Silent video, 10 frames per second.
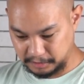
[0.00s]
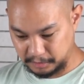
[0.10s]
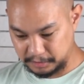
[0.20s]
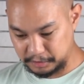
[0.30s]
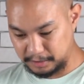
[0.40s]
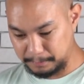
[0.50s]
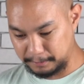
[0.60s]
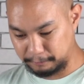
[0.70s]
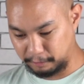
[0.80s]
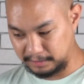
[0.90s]
So it's dripping
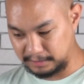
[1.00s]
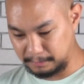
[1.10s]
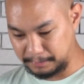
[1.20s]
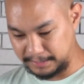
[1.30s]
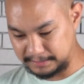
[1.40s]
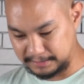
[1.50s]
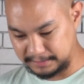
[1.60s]
for a little bit,